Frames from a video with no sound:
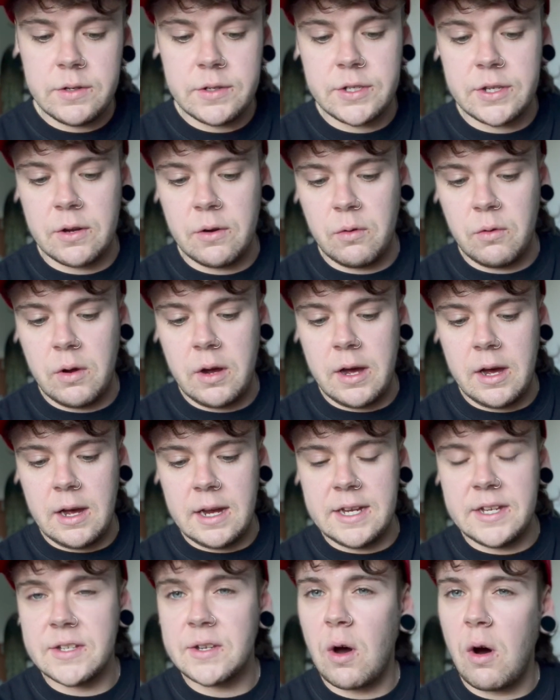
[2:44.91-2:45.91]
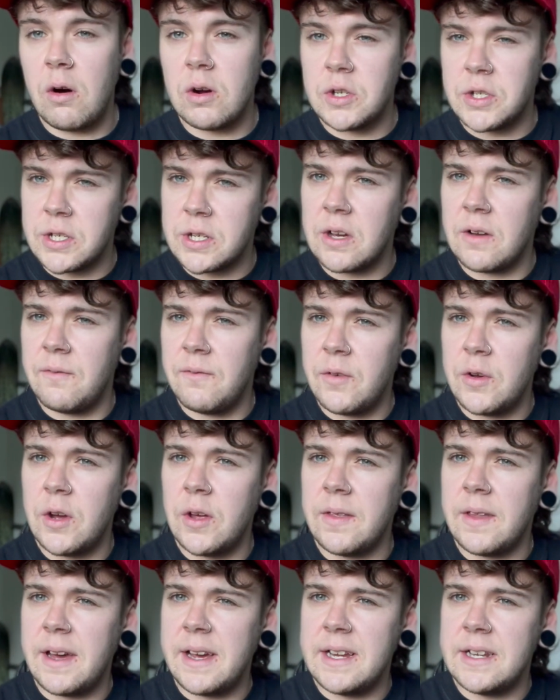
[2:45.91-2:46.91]
so it's hard to
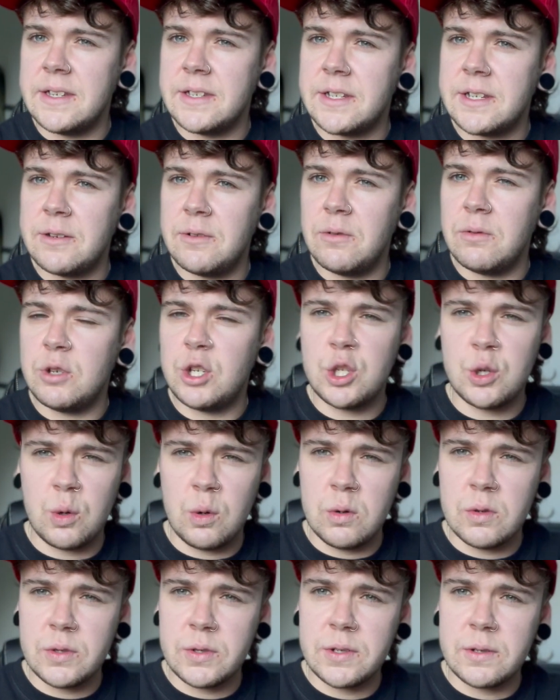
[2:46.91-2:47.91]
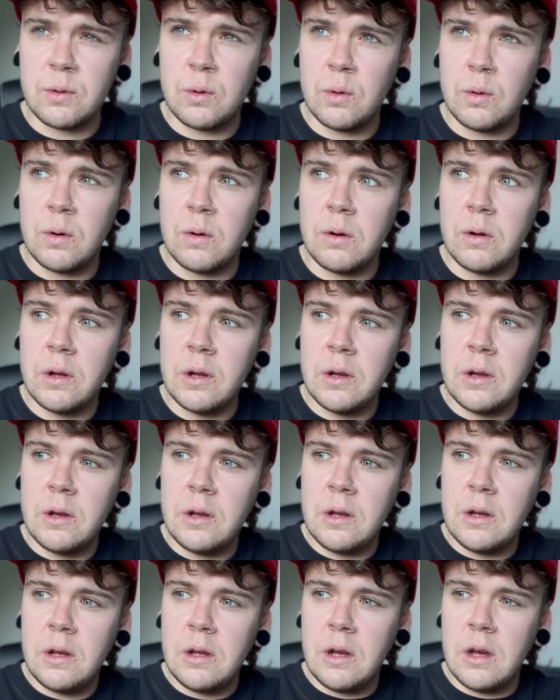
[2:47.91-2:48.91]
convert that into shorts or
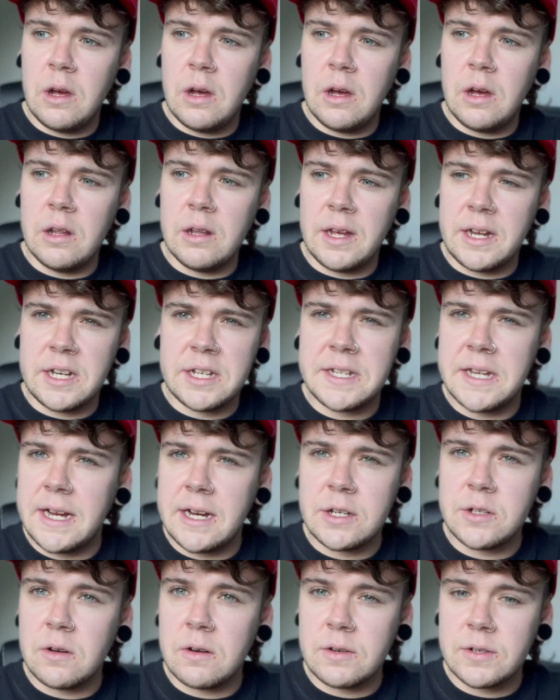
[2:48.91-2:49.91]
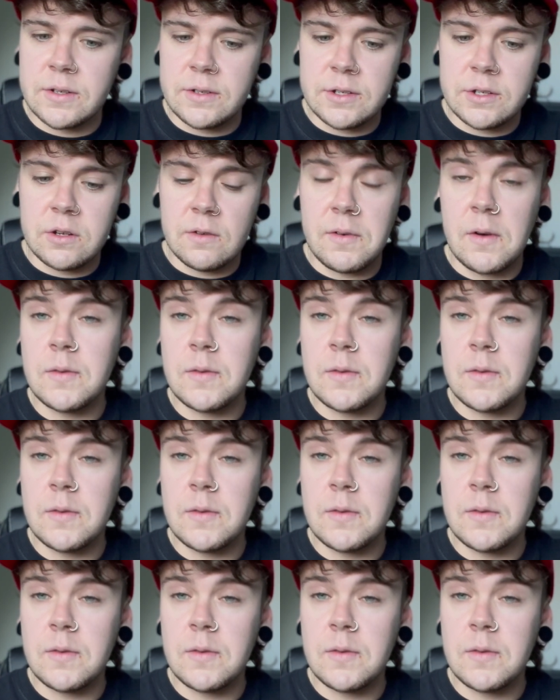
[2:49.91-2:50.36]
like TikToks and stuff.